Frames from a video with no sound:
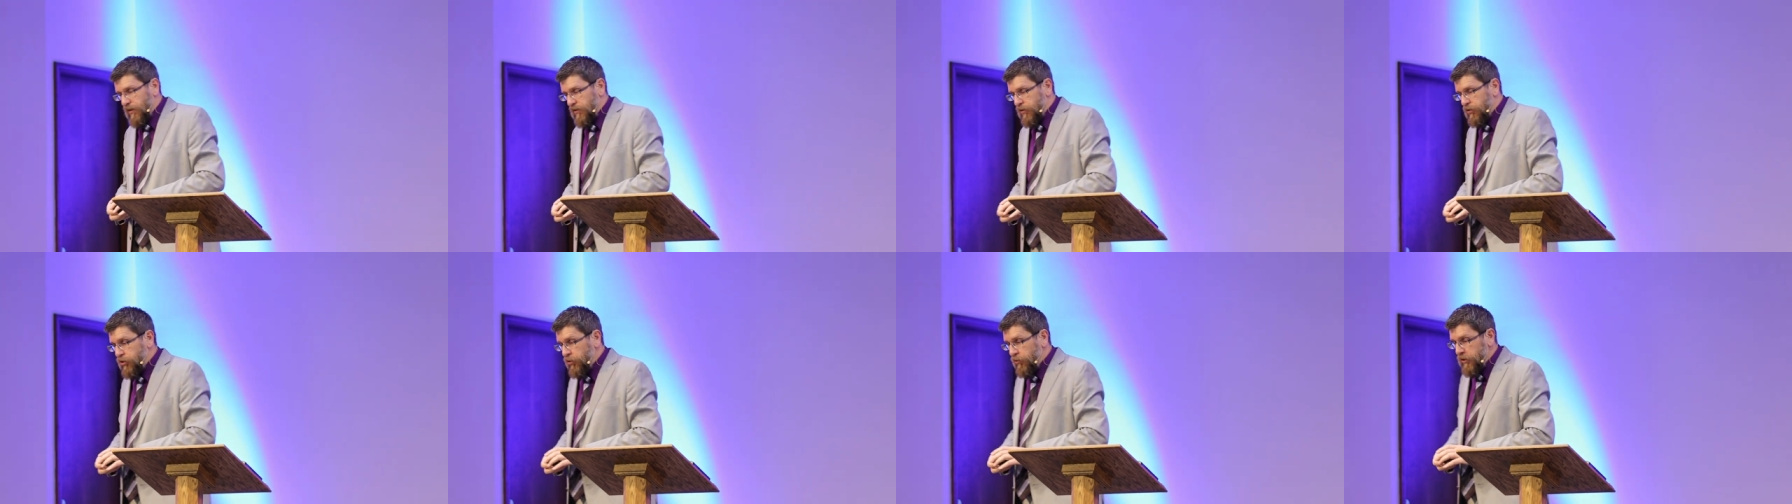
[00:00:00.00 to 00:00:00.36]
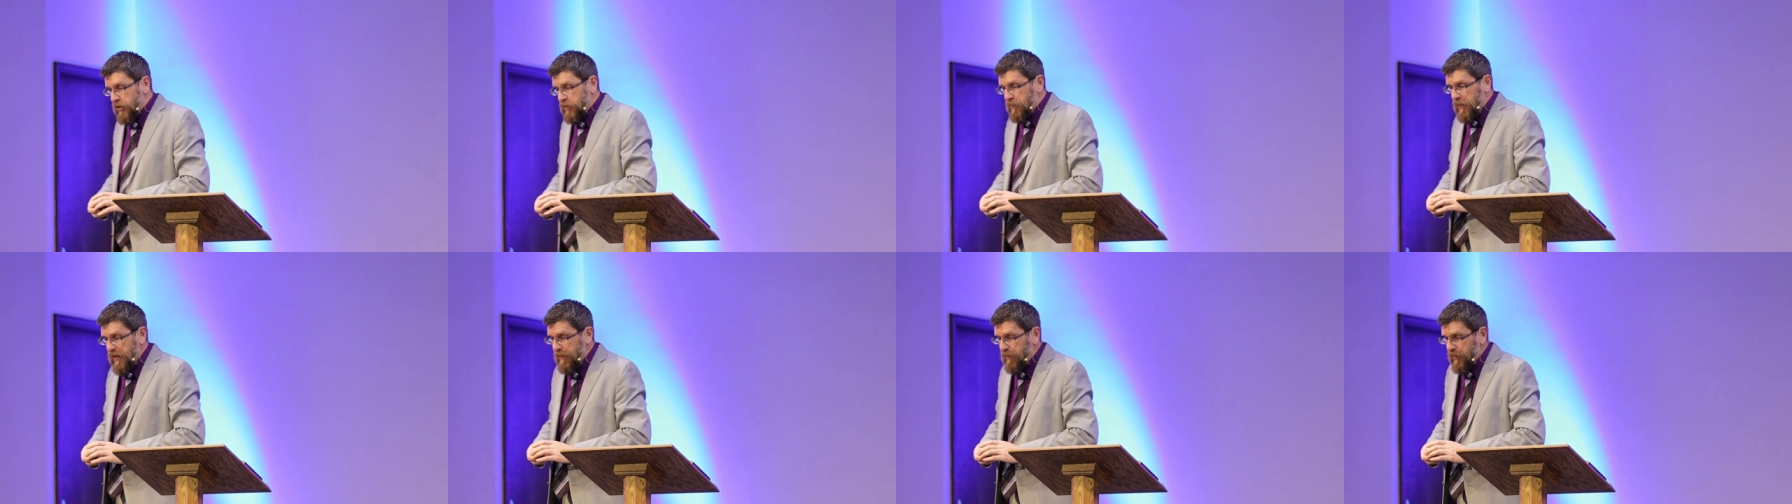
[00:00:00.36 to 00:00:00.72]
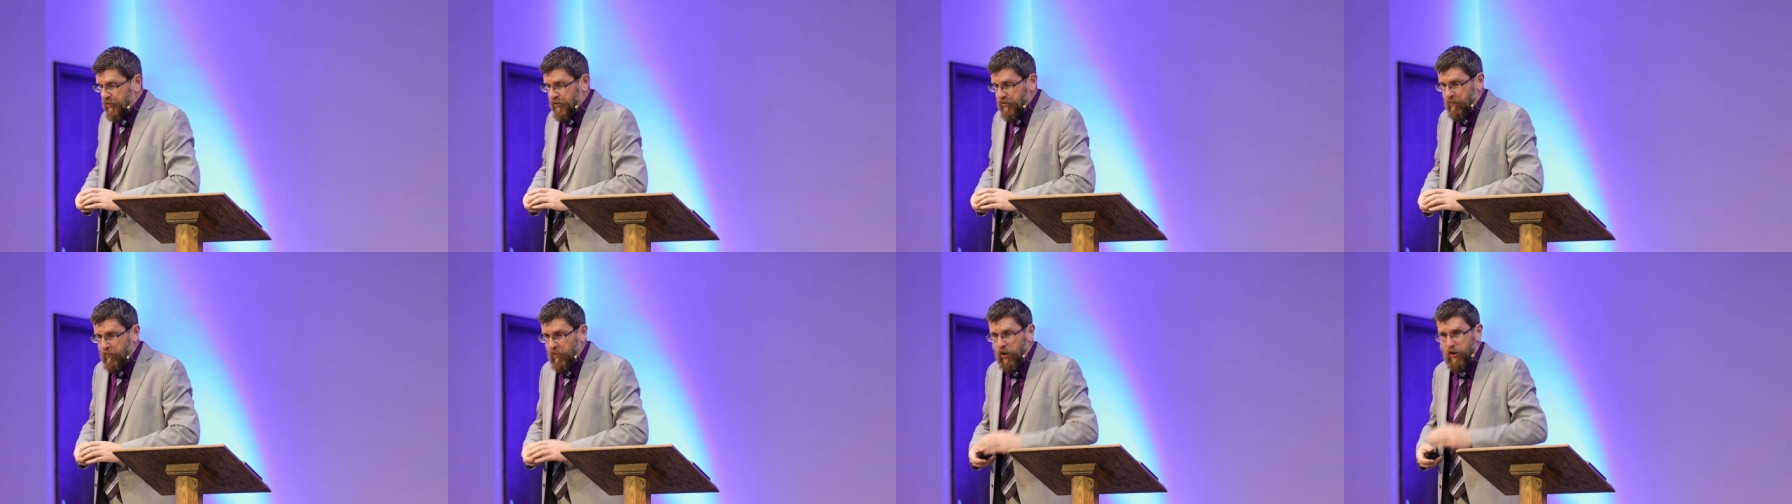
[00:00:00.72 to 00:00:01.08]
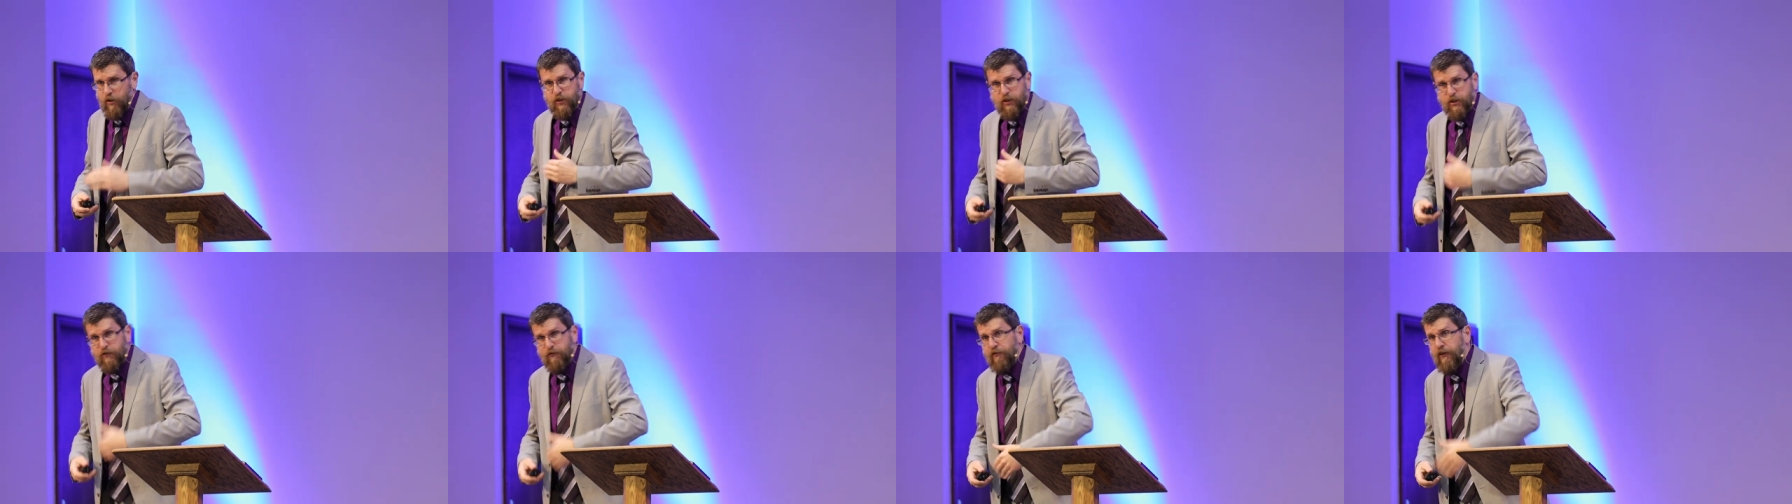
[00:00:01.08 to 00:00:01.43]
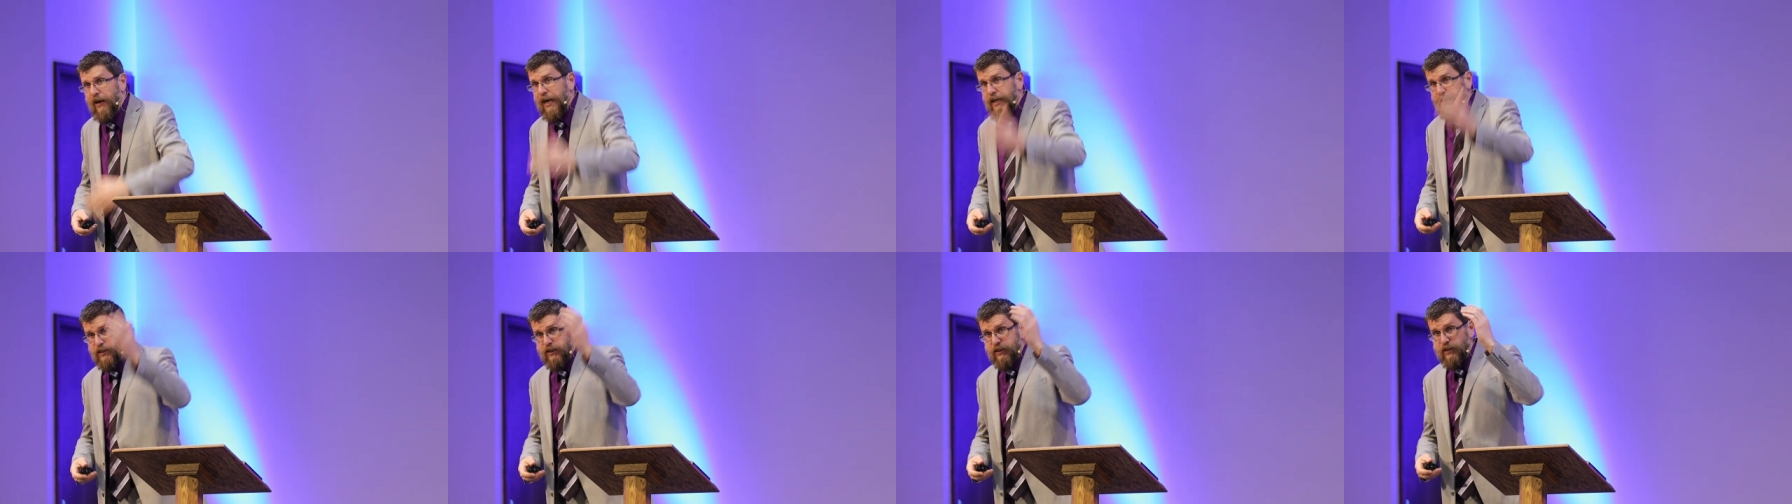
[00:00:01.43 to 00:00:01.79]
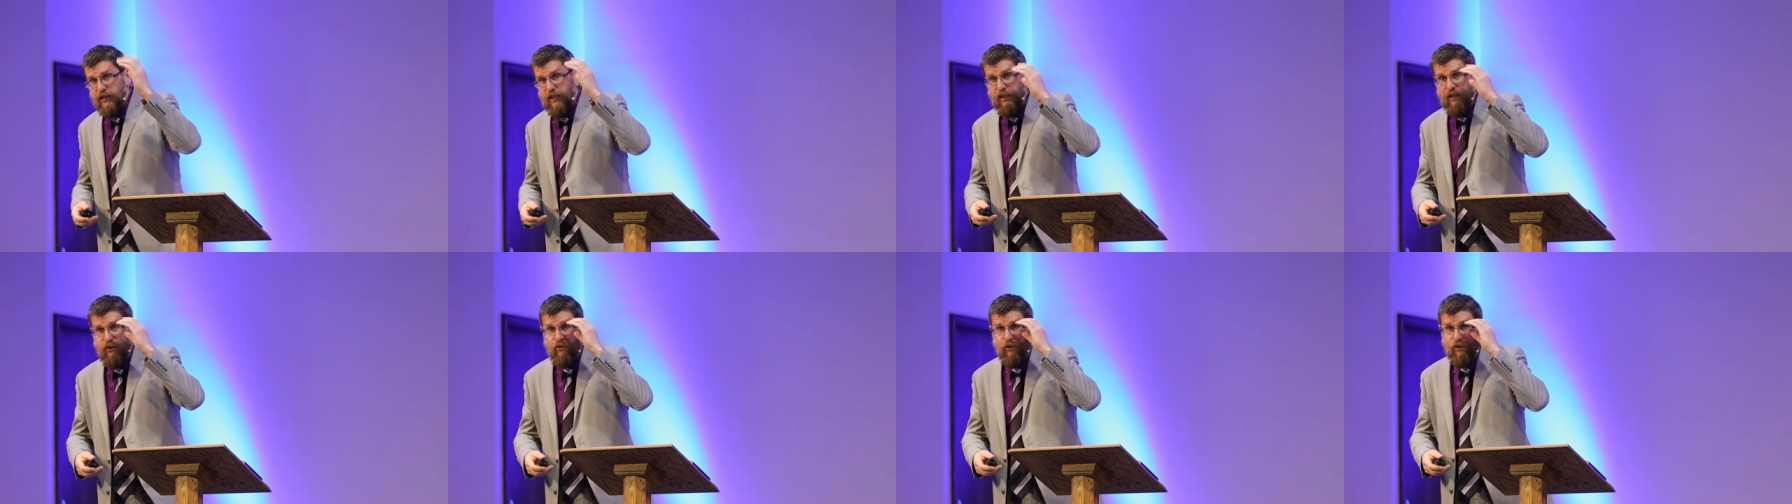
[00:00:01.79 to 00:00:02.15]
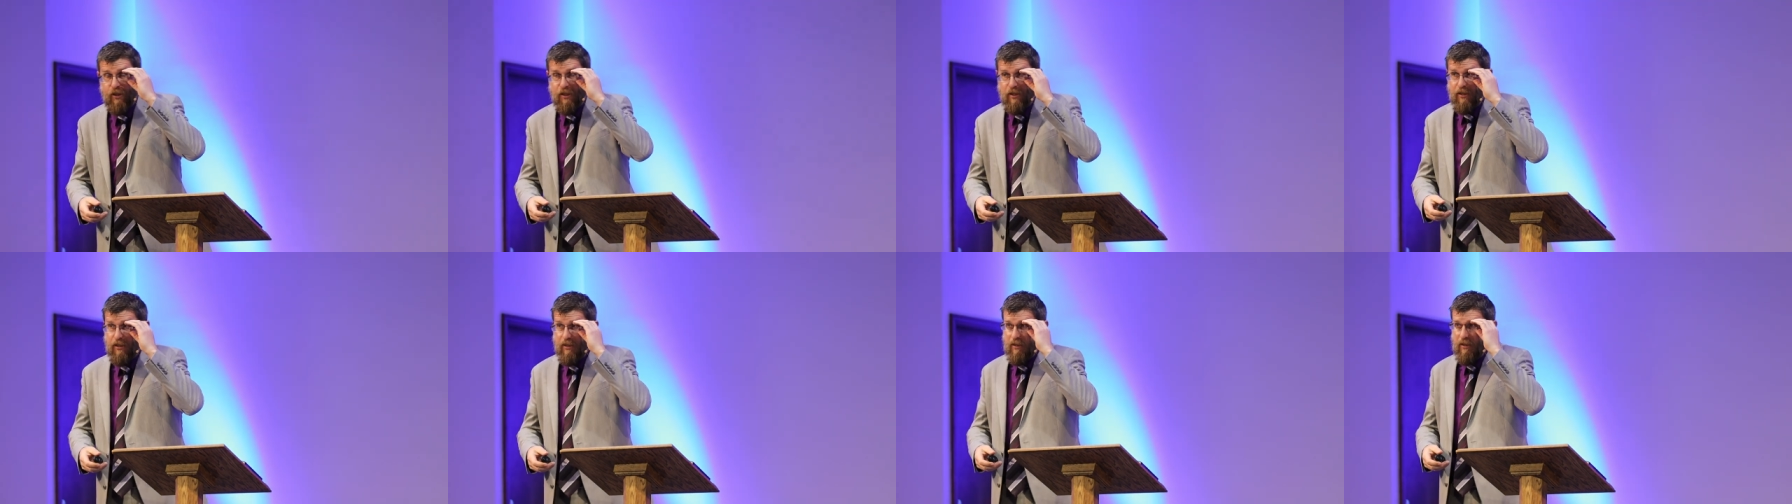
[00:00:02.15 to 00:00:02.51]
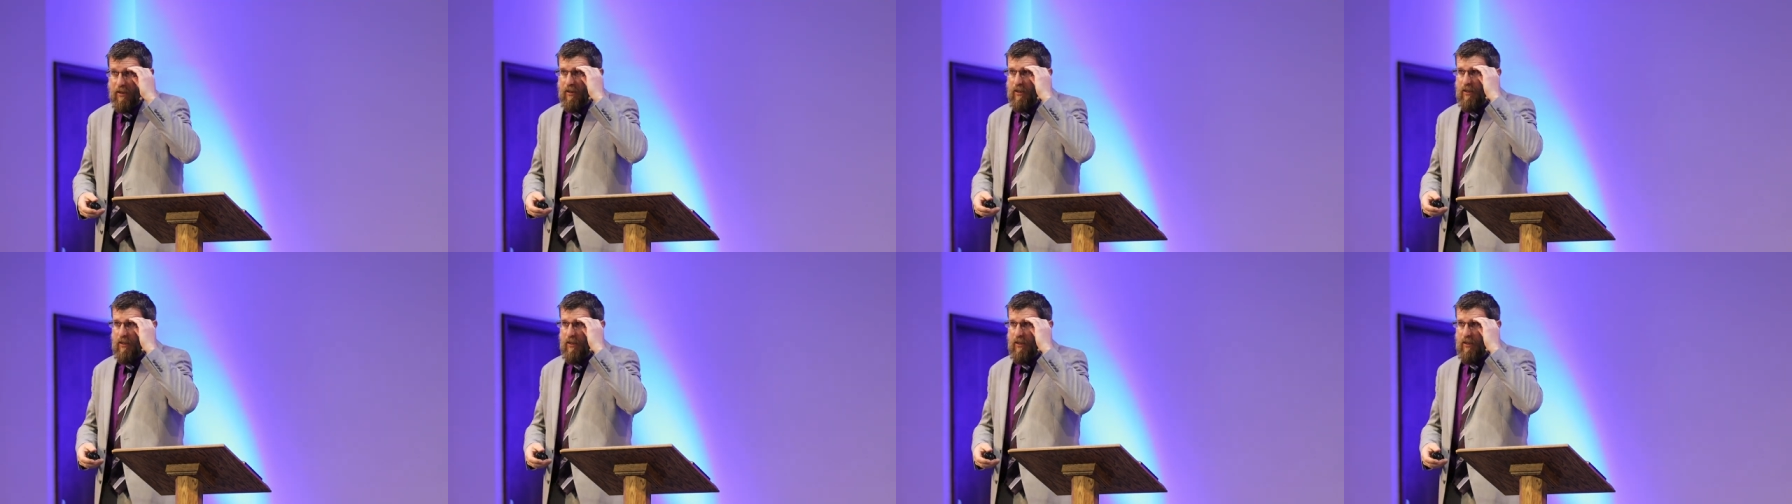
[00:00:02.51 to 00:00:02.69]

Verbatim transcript: Jewish people to march as fast as they could.